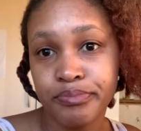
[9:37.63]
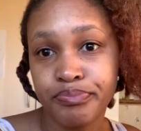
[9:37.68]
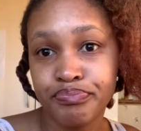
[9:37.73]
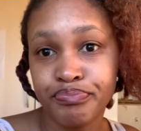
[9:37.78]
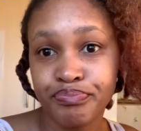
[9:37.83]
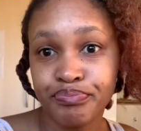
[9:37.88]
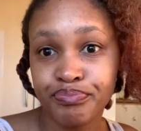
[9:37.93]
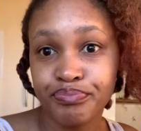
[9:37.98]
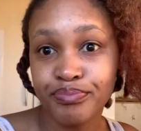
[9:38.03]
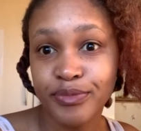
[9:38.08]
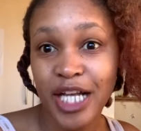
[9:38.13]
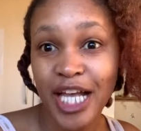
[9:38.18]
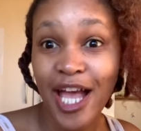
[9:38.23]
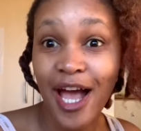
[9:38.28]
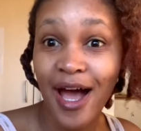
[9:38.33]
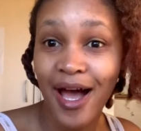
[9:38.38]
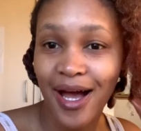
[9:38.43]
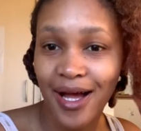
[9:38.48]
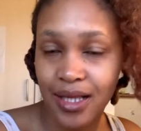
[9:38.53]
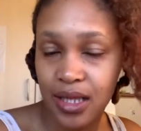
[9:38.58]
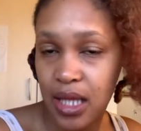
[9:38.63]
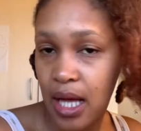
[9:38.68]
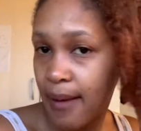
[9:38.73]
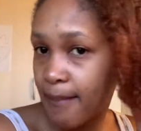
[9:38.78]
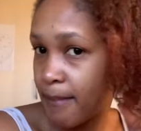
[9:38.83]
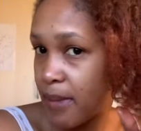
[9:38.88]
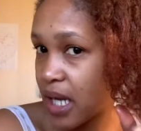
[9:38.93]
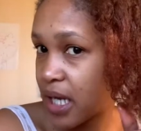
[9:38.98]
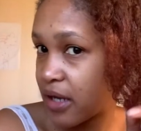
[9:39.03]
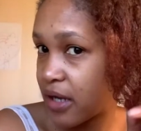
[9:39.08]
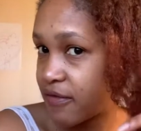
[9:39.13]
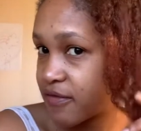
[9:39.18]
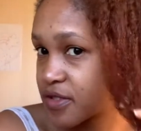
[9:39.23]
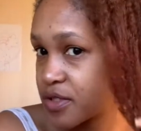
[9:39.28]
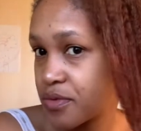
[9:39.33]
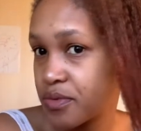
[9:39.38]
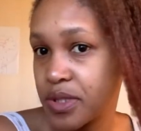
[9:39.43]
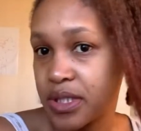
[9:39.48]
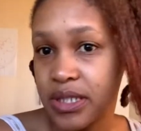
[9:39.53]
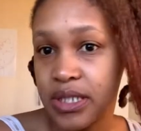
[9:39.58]
It feels even softer.
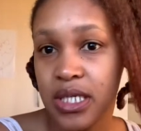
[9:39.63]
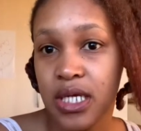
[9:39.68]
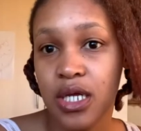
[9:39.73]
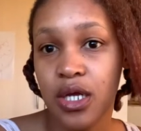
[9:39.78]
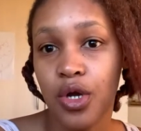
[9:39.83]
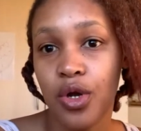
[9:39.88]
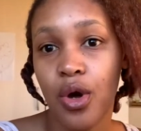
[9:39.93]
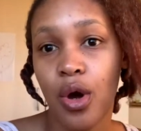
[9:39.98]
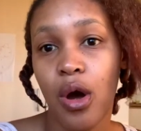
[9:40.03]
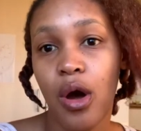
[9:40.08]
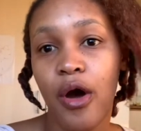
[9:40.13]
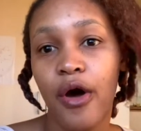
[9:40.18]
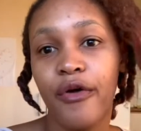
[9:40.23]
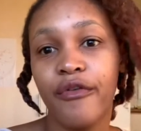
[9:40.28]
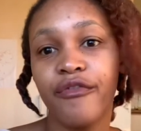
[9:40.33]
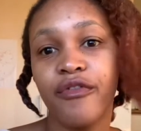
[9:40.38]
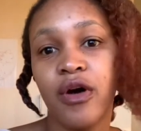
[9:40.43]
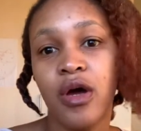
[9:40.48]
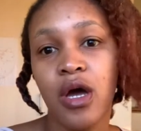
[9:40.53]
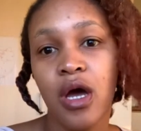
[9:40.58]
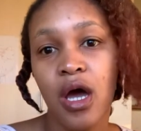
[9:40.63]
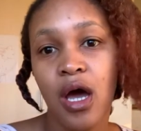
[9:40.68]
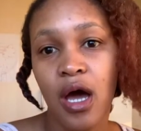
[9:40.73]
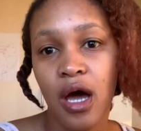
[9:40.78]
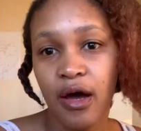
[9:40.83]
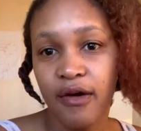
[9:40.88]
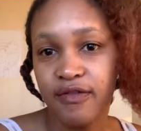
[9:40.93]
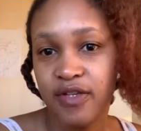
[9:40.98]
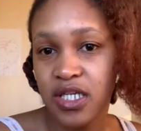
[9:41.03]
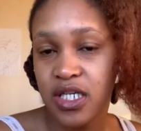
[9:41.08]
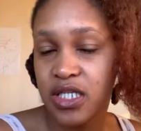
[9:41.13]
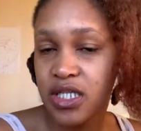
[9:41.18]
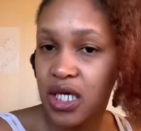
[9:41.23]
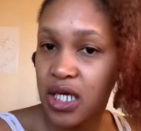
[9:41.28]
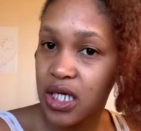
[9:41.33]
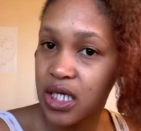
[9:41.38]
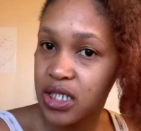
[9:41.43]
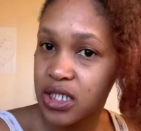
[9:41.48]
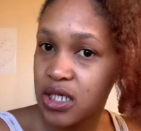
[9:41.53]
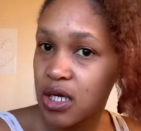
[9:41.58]
It's looking shinier,
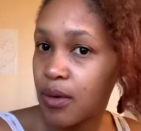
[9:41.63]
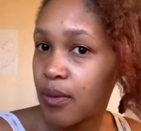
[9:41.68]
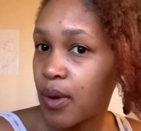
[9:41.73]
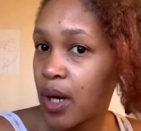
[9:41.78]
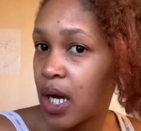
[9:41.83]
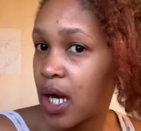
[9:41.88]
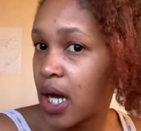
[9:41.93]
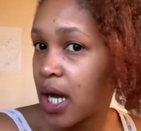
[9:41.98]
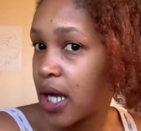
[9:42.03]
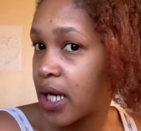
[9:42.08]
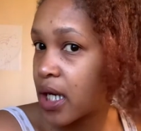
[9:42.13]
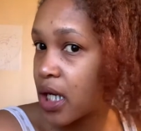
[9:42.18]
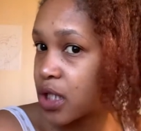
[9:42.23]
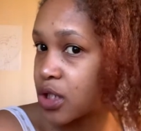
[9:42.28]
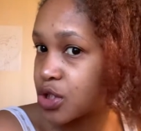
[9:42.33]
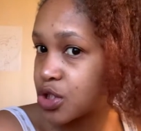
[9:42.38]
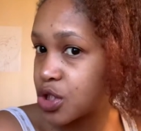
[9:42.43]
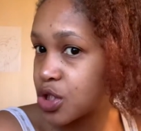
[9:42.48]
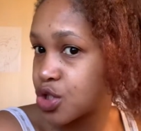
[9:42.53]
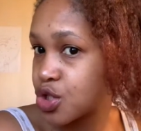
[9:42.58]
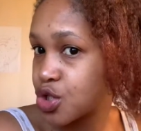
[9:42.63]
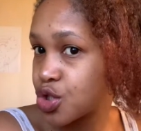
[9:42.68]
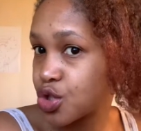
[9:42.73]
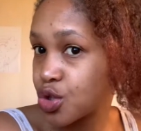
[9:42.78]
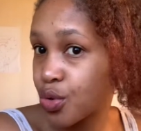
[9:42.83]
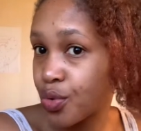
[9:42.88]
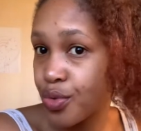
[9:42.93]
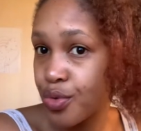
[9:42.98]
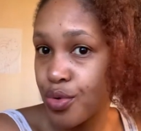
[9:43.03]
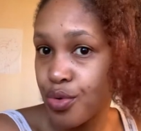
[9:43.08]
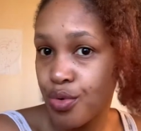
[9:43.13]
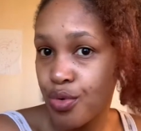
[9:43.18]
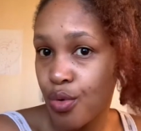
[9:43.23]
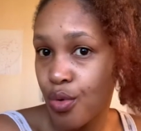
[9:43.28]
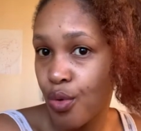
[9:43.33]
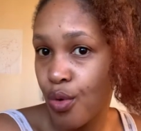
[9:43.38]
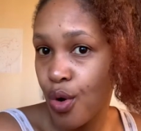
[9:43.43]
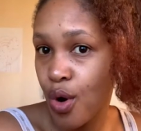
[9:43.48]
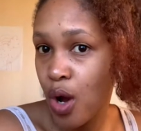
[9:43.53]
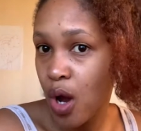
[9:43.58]
so I'm happy with that,
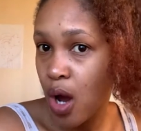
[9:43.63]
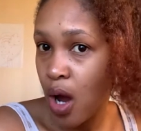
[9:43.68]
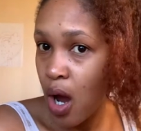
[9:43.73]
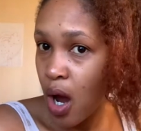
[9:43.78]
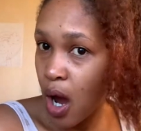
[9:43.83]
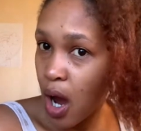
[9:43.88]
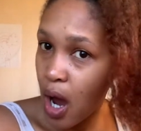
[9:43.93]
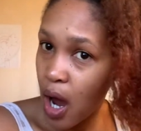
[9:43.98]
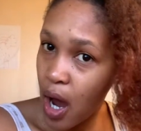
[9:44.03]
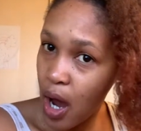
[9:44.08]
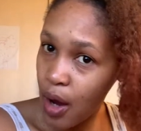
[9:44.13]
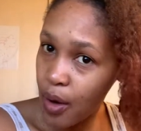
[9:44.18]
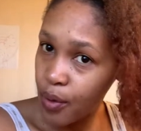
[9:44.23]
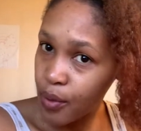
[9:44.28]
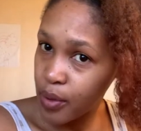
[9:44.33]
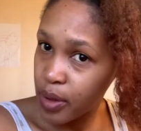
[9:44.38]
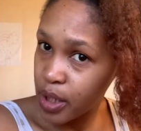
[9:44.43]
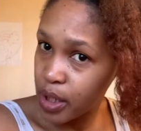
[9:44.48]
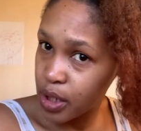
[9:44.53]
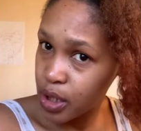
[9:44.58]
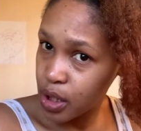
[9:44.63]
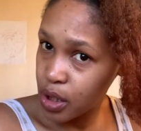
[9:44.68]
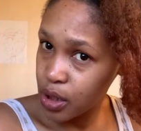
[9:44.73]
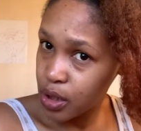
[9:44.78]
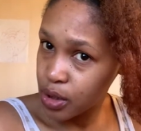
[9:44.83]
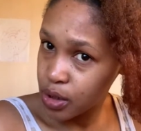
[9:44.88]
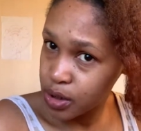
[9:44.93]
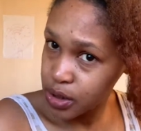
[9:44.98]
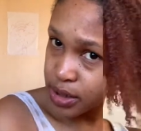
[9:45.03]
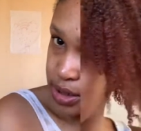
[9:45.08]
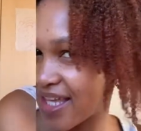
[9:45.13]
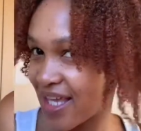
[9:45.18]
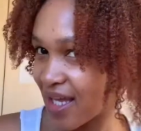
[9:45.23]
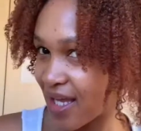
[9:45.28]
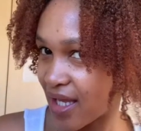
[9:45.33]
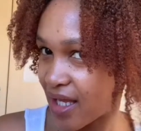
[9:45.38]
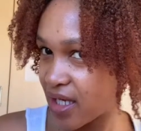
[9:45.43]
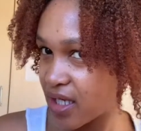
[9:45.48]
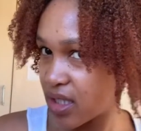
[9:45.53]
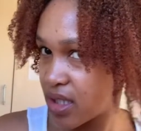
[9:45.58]
and it's well detangled. So
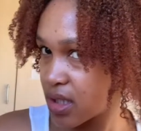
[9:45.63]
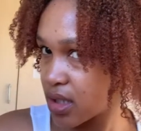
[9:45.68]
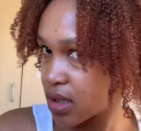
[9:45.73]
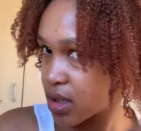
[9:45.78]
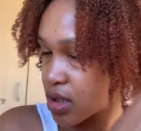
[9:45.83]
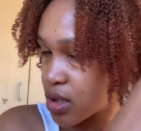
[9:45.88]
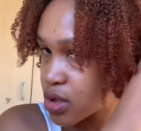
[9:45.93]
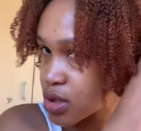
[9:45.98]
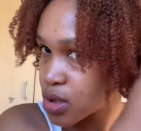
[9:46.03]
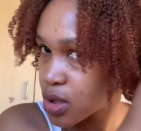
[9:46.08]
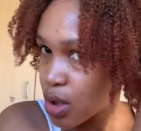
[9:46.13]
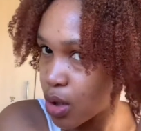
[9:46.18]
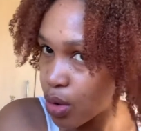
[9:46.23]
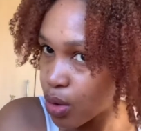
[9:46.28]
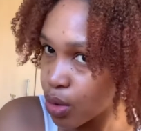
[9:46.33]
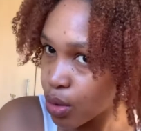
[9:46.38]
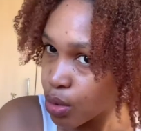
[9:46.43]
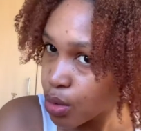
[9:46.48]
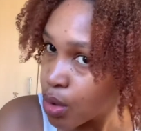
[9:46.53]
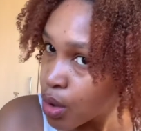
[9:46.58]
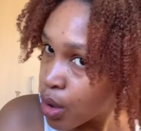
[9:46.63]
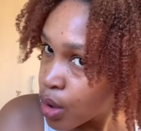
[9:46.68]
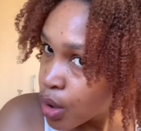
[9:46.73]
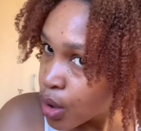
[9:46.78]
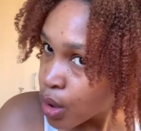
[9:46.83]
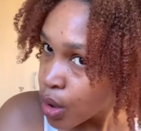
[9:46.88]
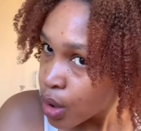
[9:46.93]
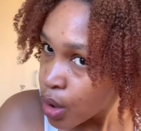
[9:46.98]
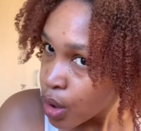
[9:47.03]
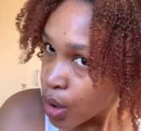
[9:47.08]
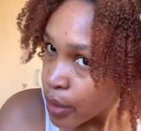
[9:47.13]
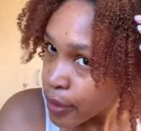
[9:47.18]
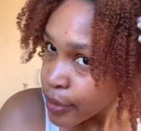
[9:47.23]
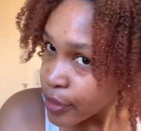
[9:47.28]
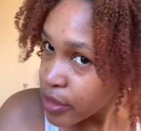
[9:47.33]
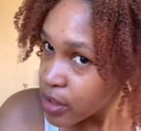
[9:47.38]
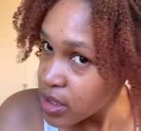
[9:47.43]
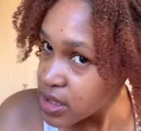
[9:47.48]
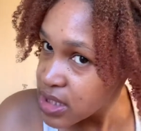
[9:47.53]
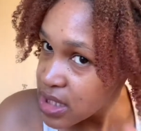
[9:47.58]
I'm just gonna go and I will rinse.
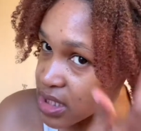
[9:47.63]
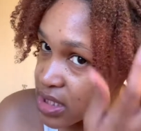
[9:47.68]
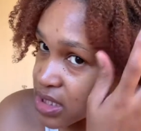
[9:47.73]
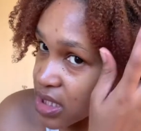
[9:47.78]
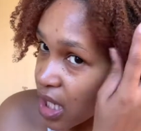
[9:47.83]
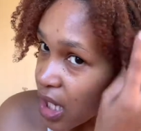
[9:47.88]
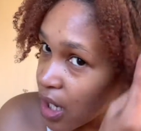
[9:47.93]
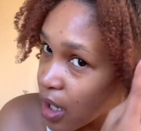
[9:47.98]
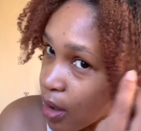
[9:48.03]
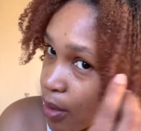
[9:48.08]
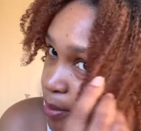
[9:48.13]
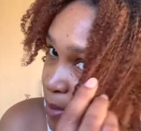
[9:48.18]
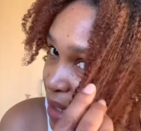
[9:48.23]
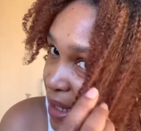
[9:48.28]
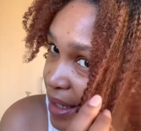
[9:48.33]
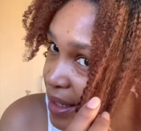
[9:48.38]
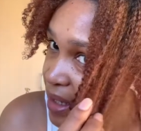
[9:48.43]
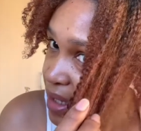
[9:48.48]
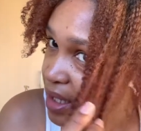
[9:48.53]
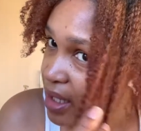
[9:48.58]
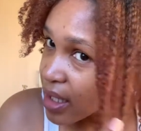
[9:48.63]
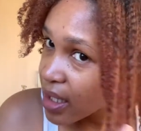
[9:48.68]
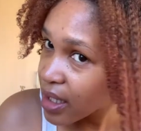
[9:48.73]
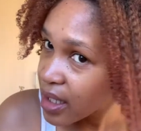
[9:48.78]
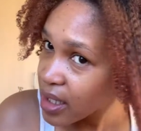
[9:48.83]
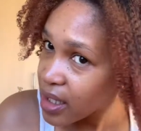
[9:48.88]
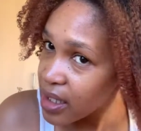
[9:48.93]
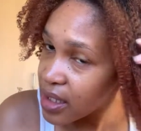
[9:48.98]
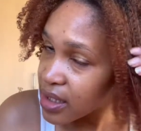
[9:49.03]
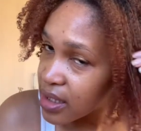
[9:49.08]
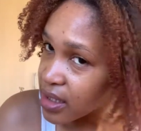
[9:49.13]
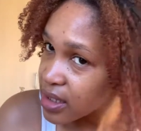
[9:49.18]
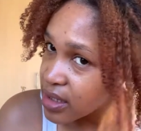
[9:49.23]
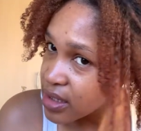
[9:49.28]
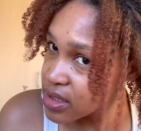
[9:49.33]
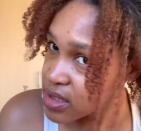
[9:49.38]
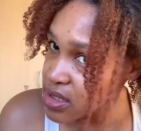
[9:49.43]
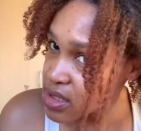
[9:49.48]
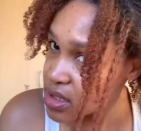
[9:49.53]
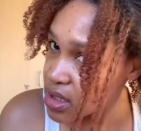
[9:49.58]
This is how my hair
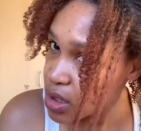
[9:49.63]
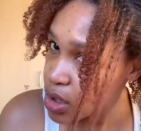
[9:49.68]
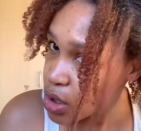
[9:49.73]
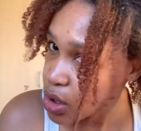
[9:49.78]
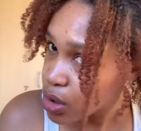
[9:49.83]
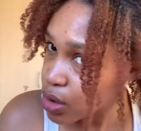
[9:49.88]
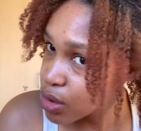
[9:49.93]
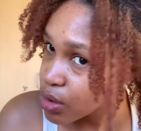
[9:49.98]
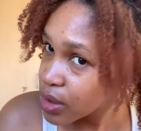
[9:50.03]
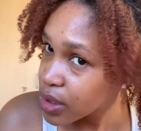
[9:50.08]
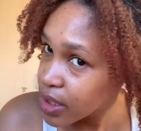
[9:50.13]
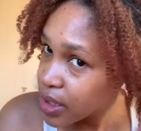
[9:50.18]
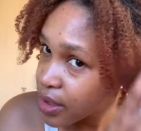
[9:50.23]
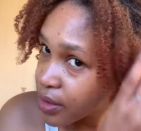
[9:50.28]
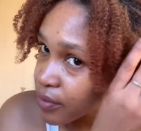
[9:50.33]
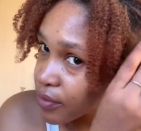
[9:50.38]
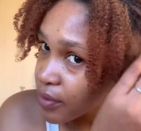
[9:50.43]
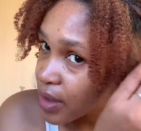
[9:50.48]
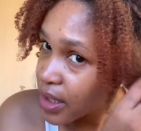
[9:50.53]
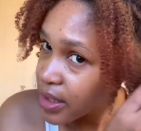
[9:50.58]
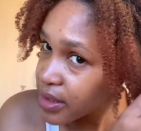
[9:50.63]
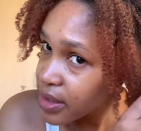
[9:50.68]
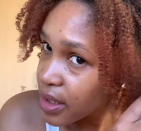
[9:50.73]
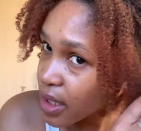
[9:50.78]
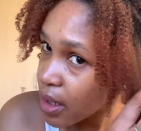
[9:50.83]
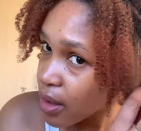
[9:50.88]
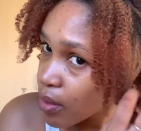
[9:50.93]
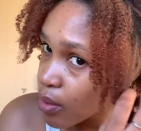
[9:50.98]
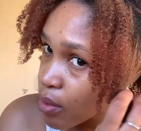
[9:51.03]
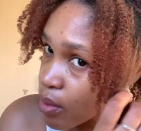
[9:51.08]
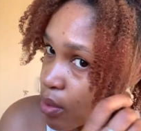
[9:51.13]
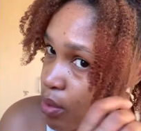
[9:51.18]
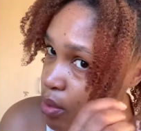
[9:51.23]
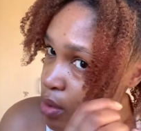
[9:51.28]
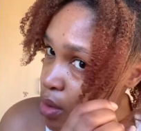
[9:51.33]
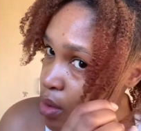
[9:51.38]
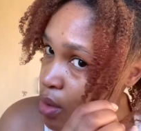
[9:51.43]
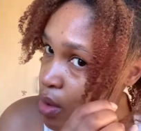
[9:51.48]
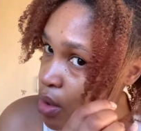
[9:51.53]
is looking right now. The oil.